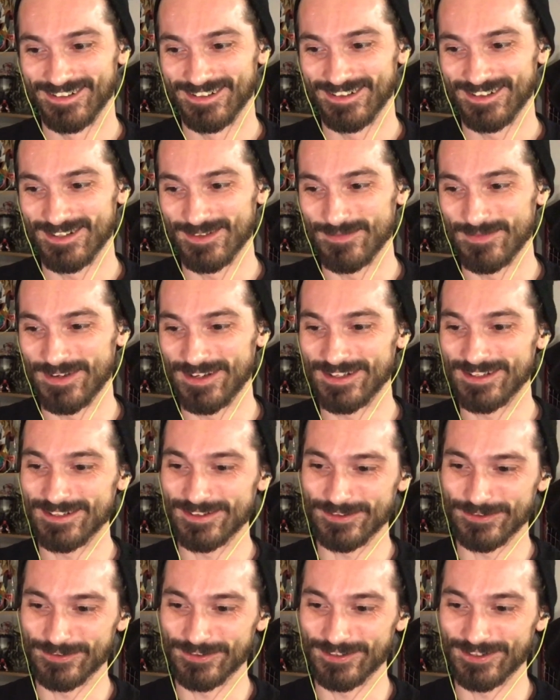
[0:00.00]
The
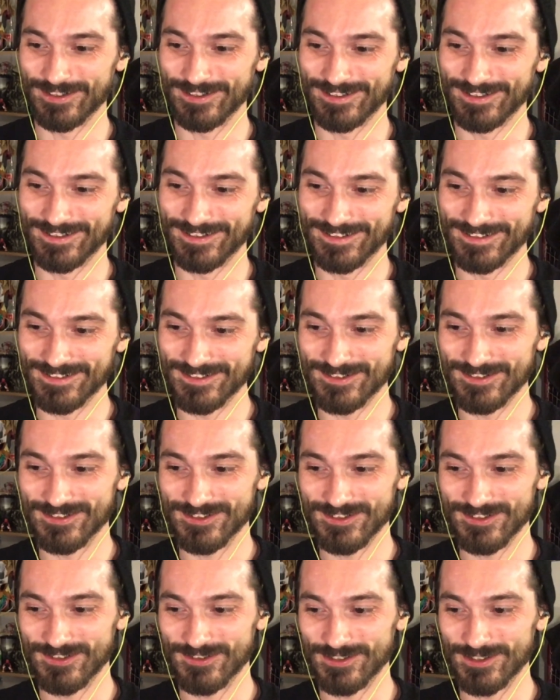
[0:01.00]
Mandalorian.
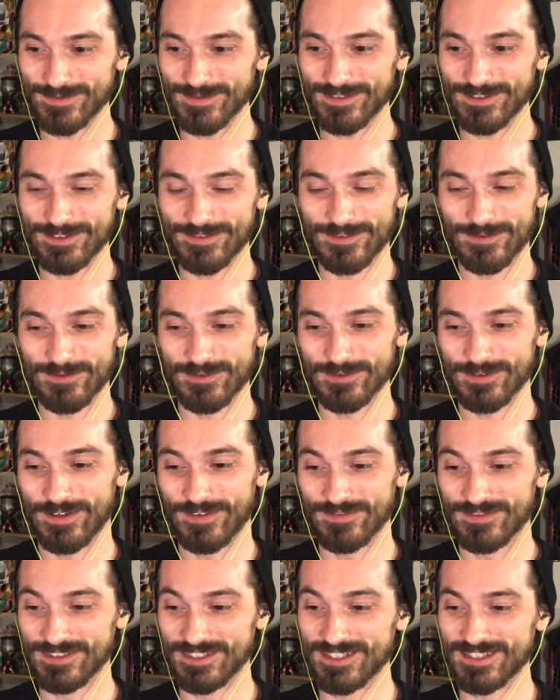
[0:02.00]
Streaming November 12th.
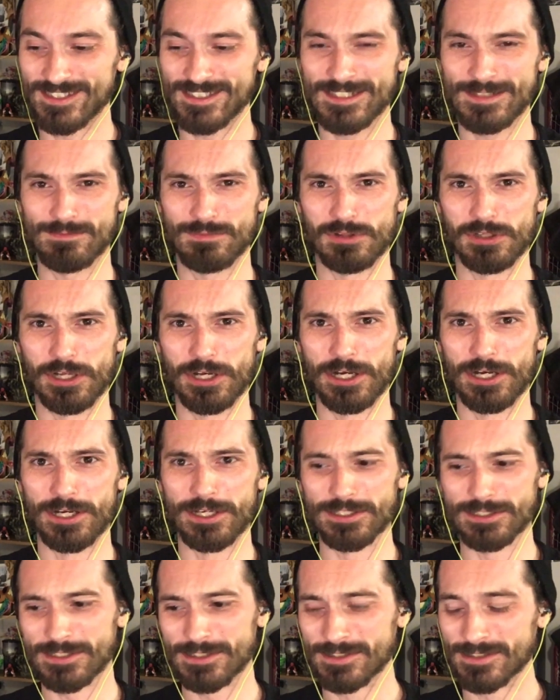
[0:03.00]
Disney
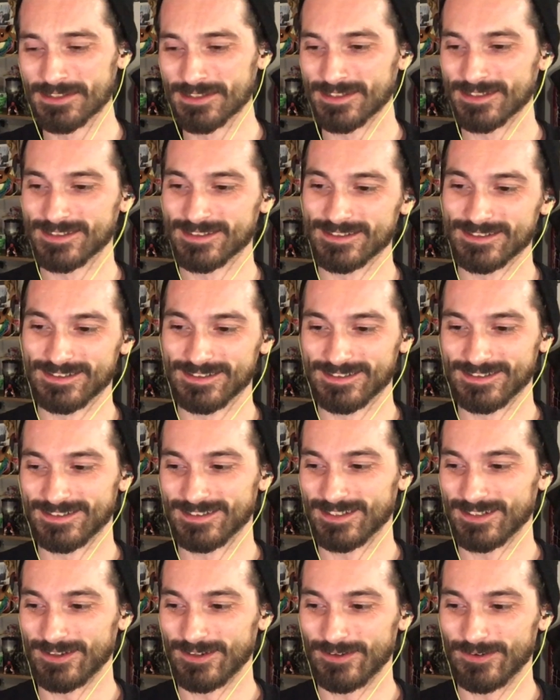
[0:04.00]
Plus.
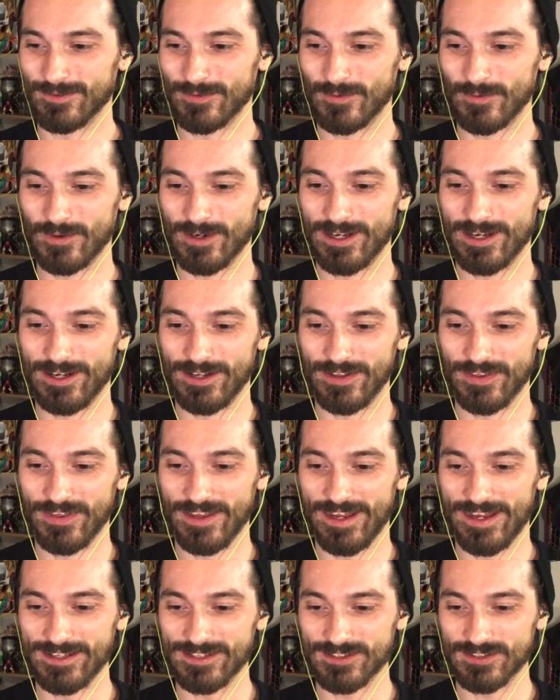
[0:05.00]
Well,
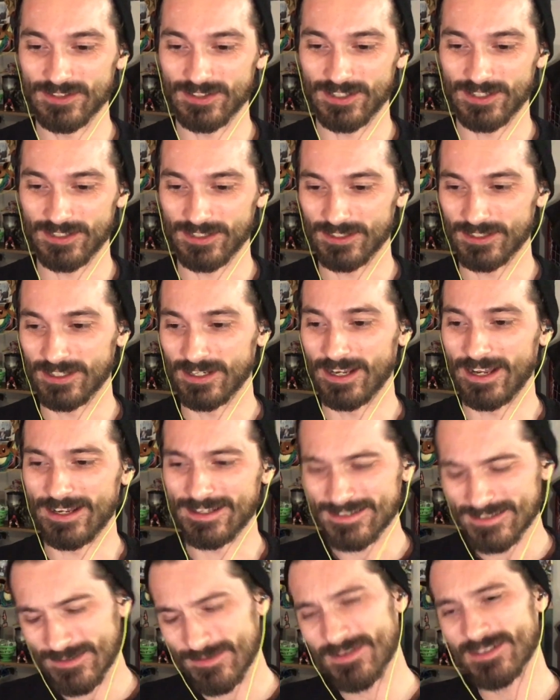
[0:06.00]
that trailer had
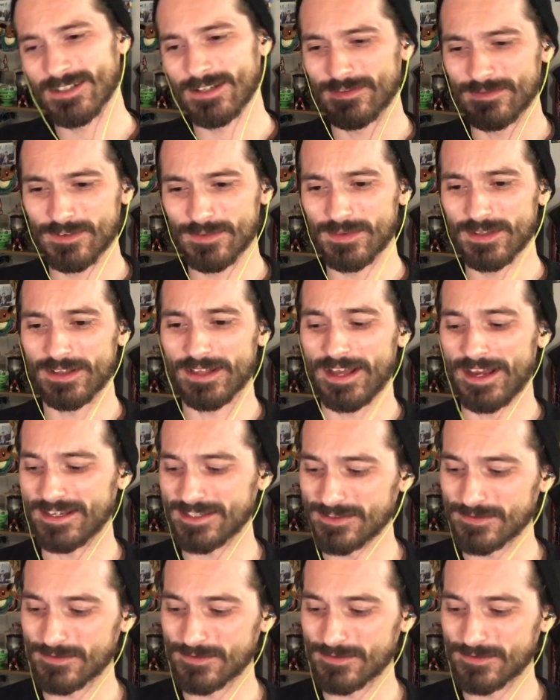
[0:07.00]
some stuff from the last